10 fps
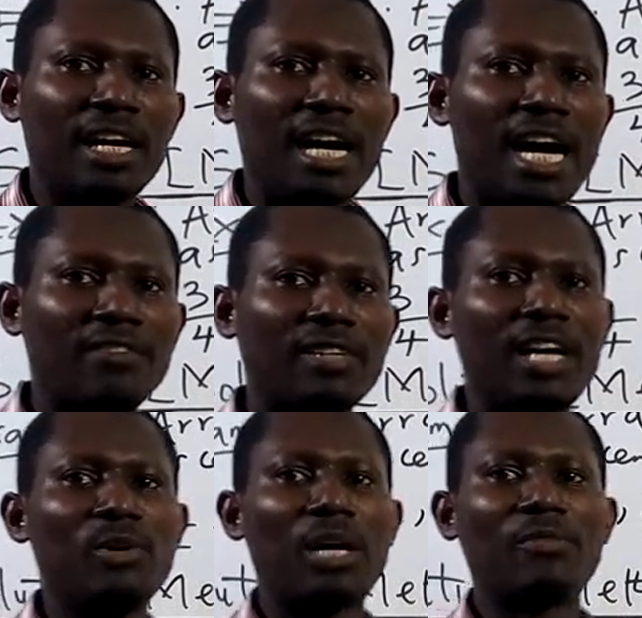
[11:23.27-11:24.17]
After
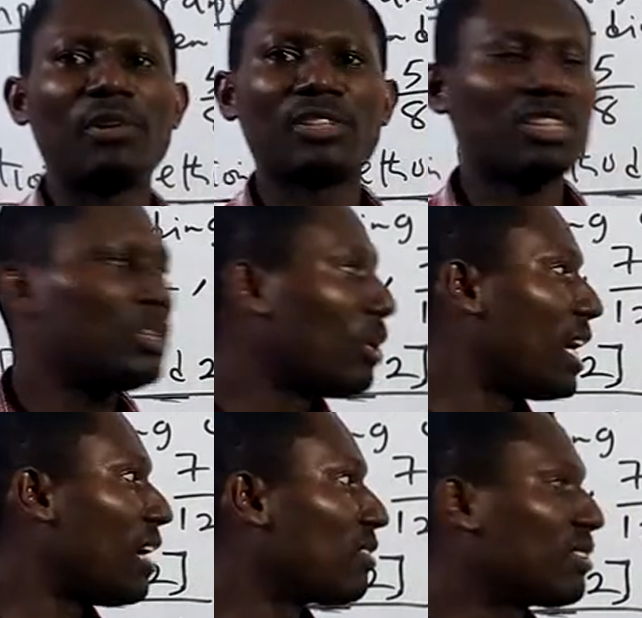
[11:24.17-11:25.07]
you have gotten your
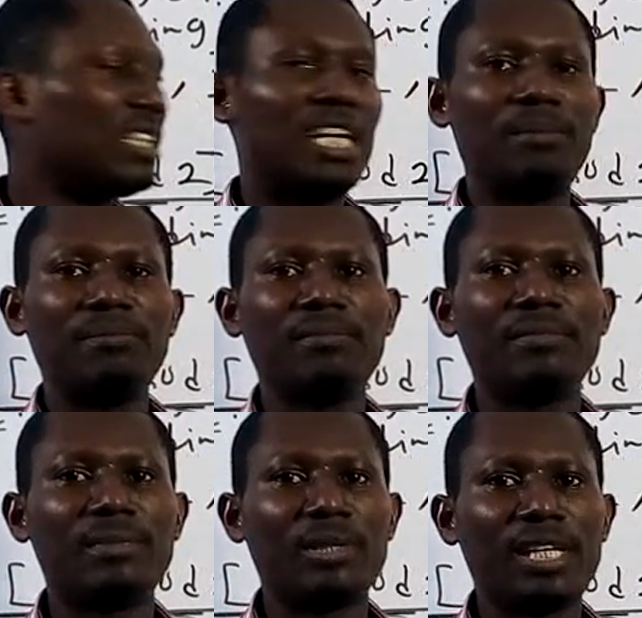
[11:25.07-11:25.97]
LCM,
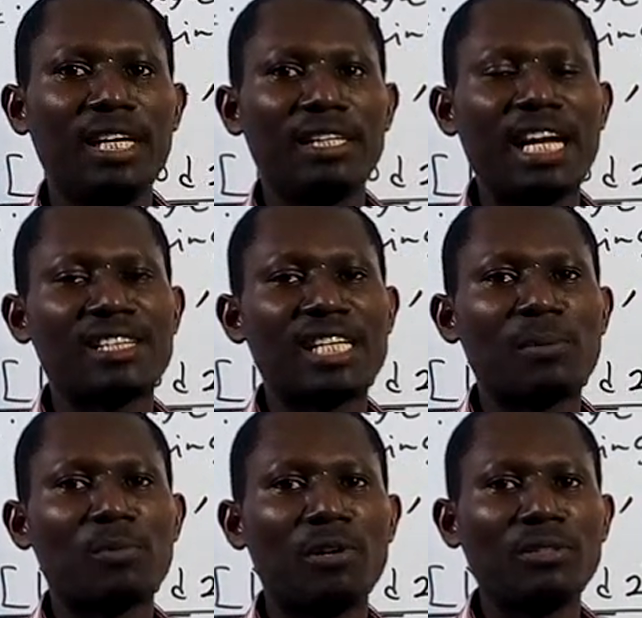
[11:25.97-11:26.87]
okay, that's step
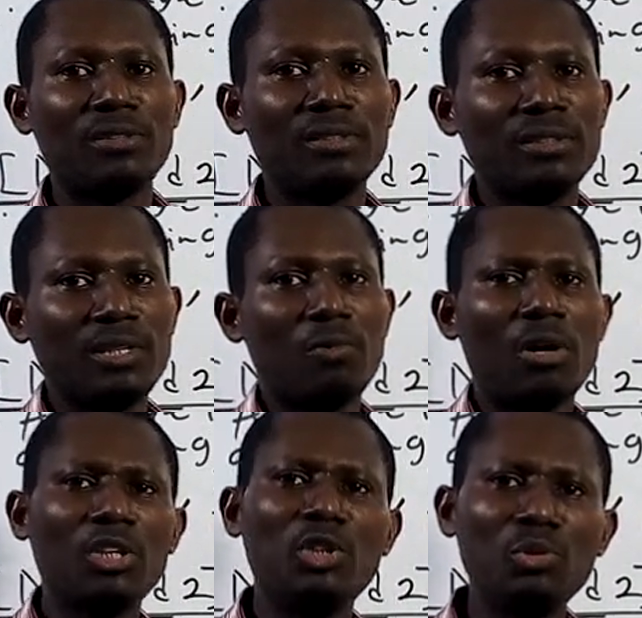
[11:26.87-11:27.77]
1.
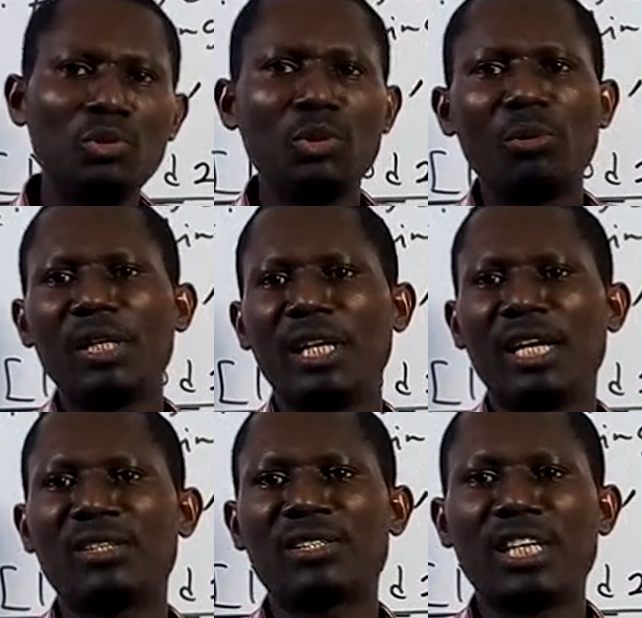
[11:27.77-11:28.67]
What do you do with the
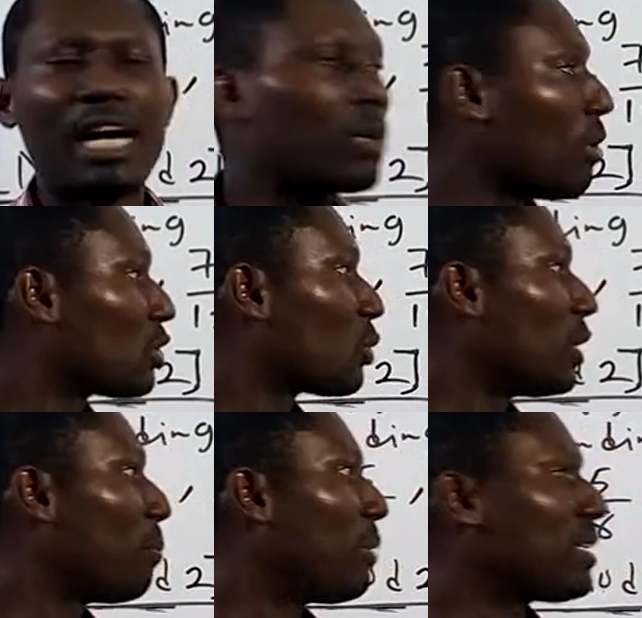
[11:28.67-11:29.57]
LCM? I don't want to
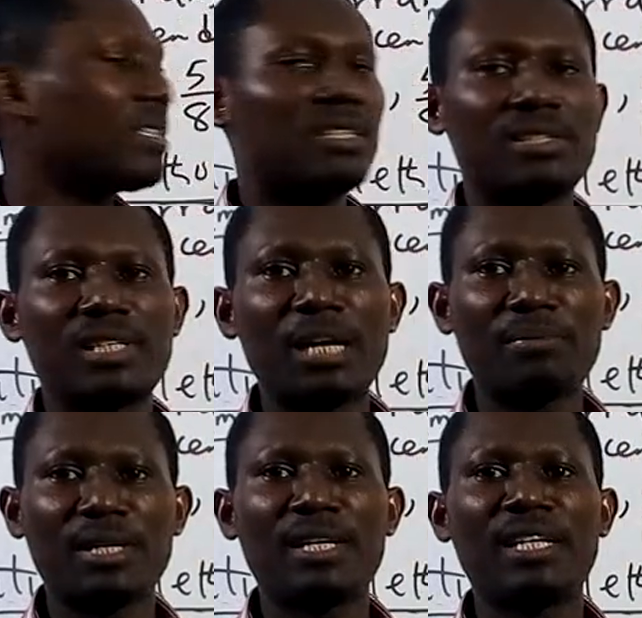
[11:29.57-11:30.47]
repeat the steps
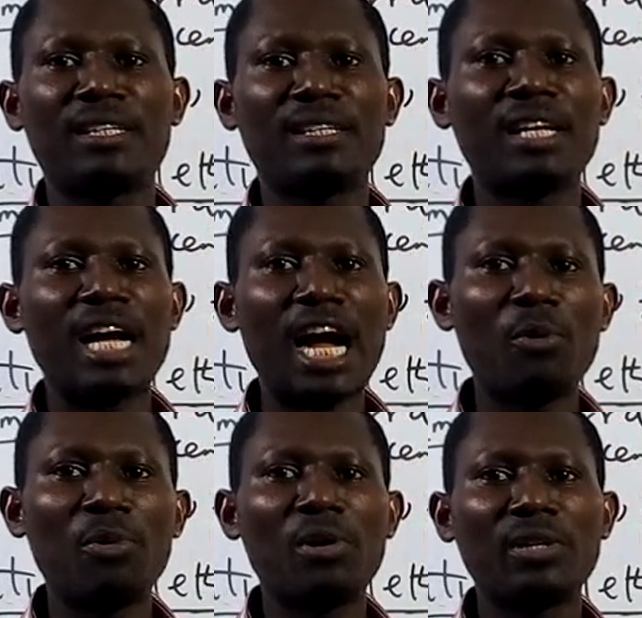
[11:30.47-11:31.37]
again. How
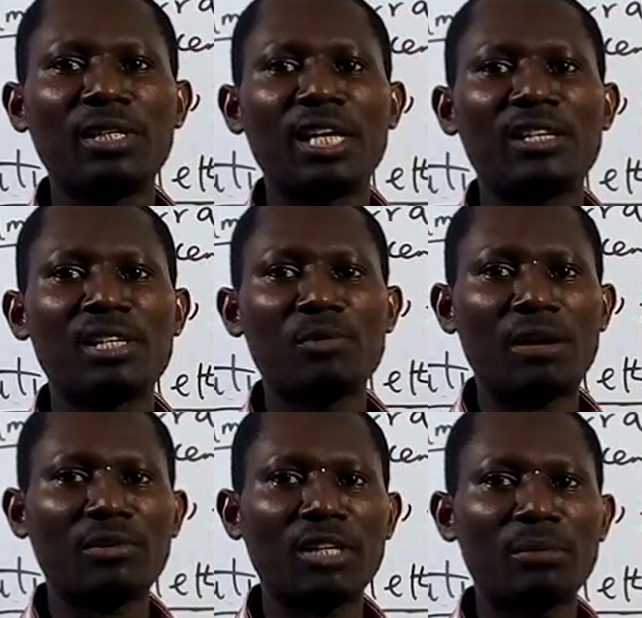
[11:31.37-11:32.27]
we got the LCM, we have
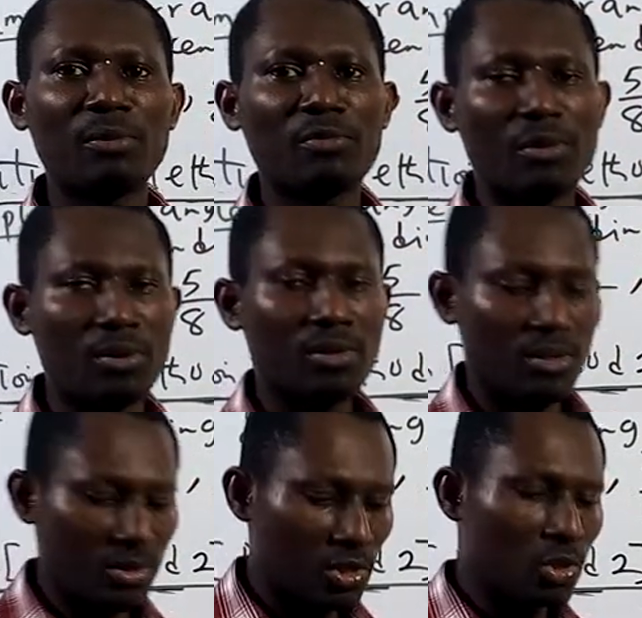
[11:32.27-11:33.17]
done it before.
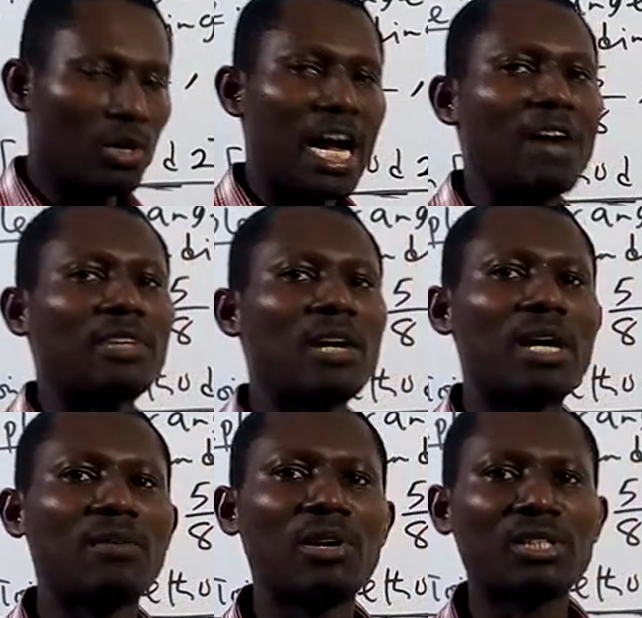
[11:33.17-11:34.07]
So after you
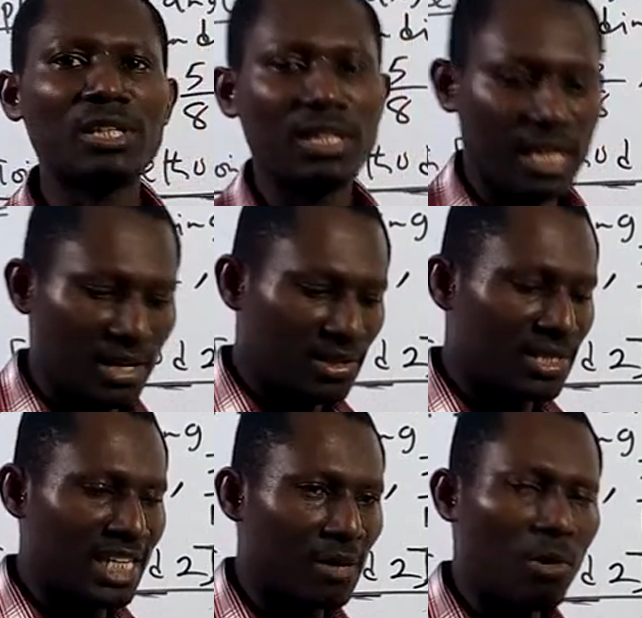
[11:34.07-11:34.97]
have gotten the
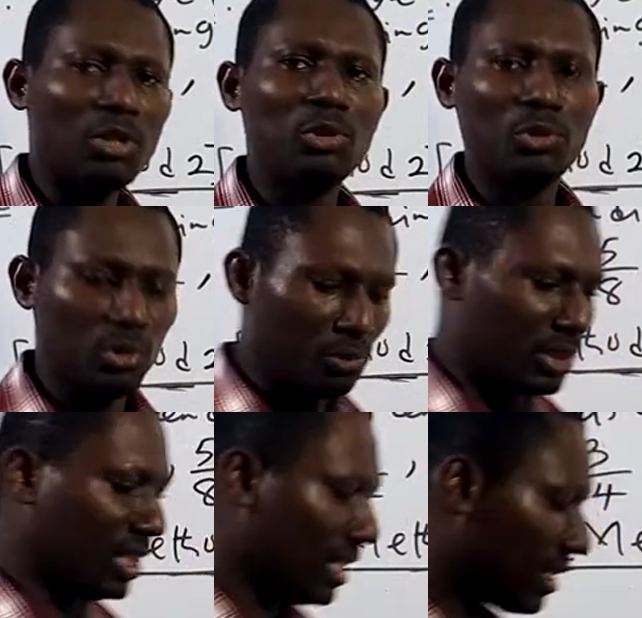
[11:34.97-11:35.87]
LCM, what do you do with
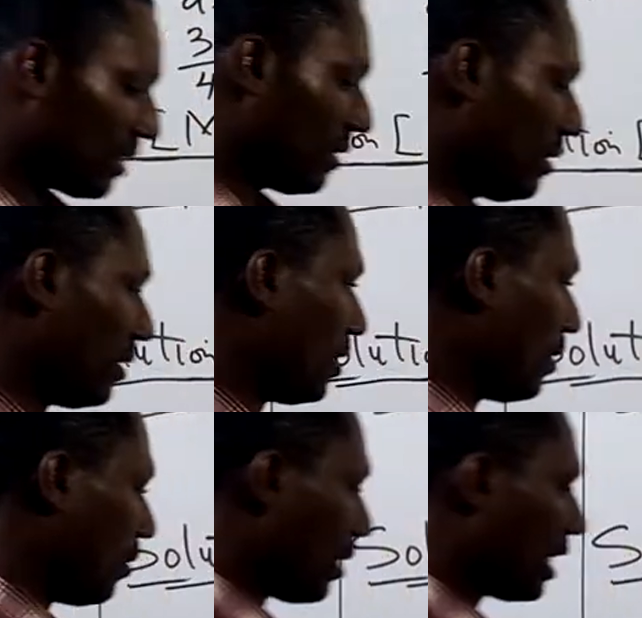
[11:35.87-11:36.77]
it?
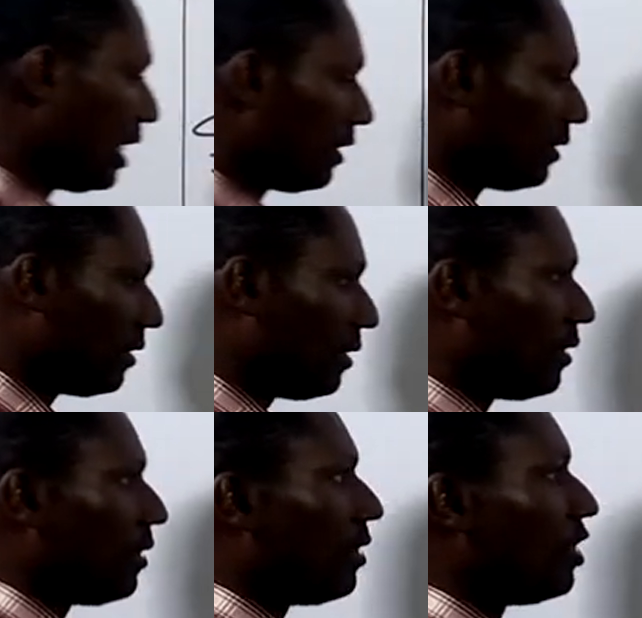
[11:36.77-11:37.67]
Okay,
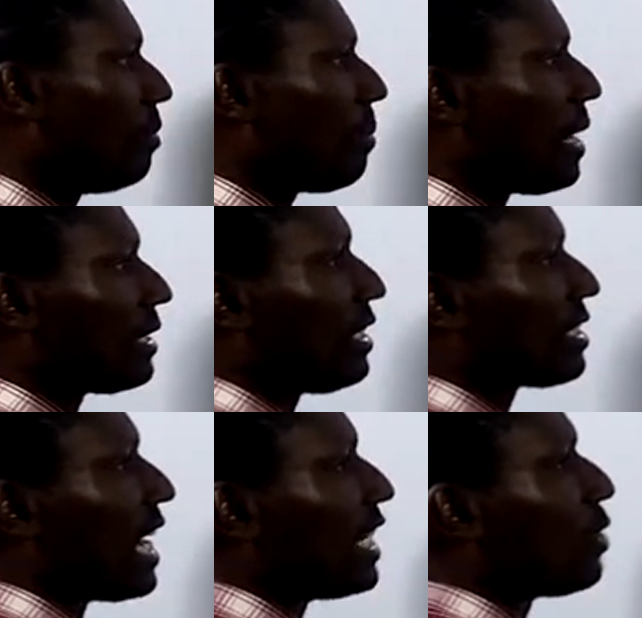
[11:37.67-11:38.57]
remember these are the